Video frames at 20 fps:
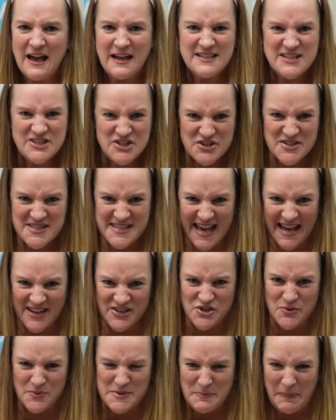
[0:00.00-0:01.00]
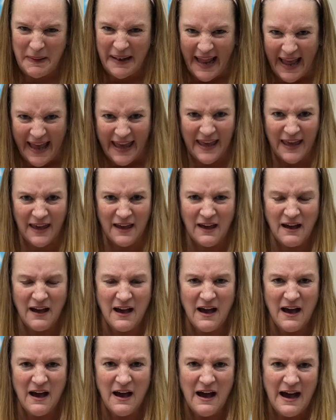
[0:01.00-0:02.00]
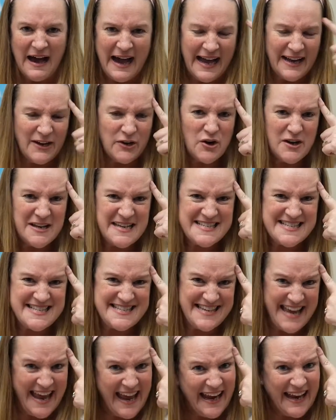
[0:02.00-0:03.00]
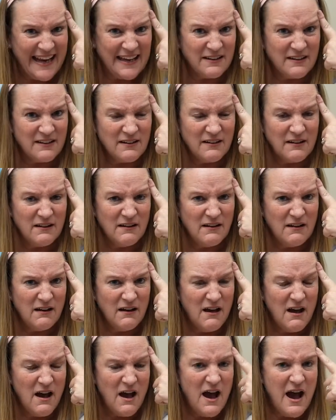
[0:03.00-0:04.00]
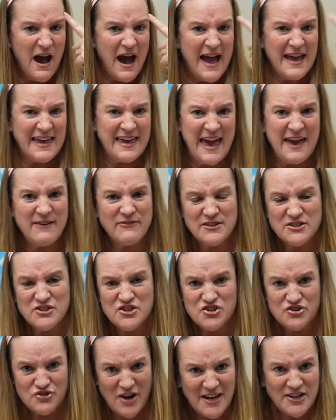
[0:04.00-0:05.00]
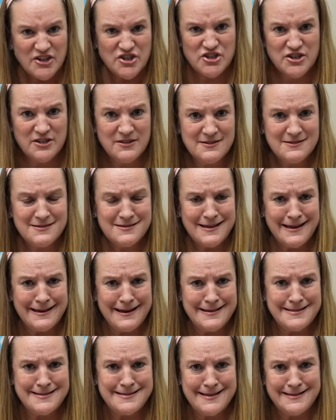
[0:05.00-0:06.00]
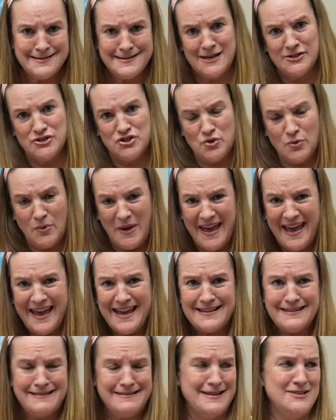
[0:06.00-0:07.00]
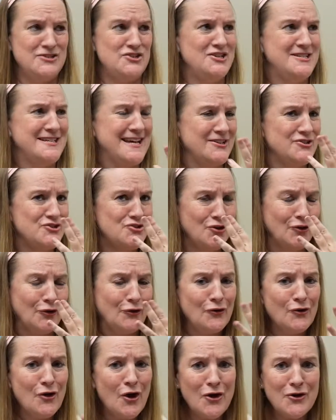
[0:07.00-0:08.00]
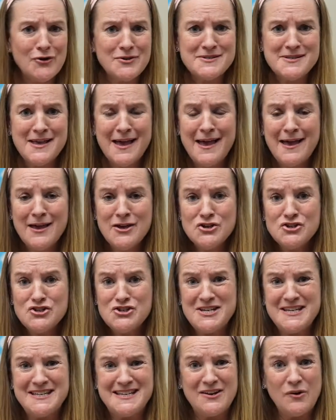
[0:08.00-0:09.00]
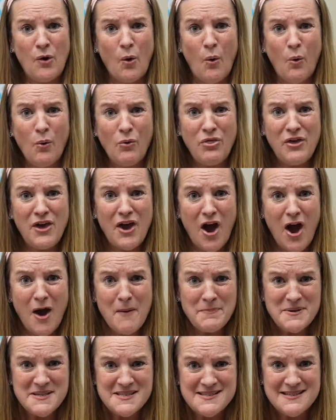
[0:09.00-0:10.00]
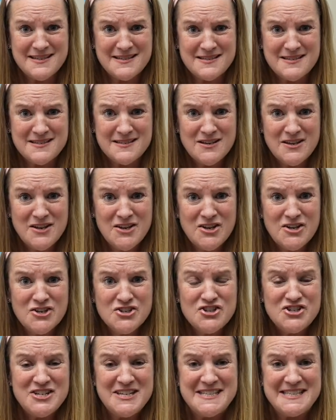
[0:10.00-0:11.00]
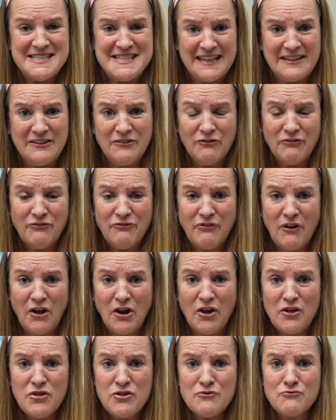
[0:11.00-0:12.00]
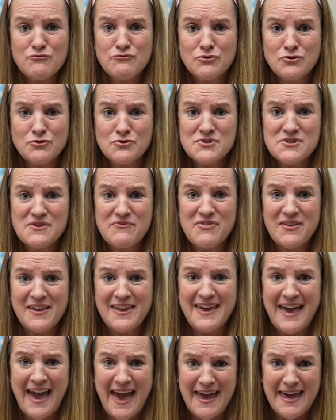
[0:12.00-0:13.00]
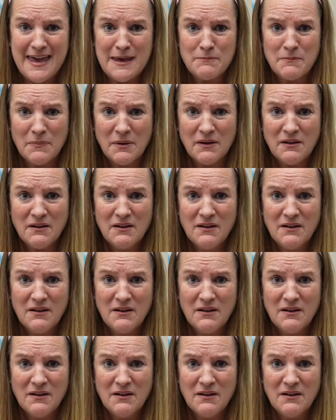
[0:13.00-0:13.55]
Did you see how she was playing? I don't understand. I gave instructions and I said, touch your head, and then she touched her nose. She did all the opposite. She didn't follow the rules of the game.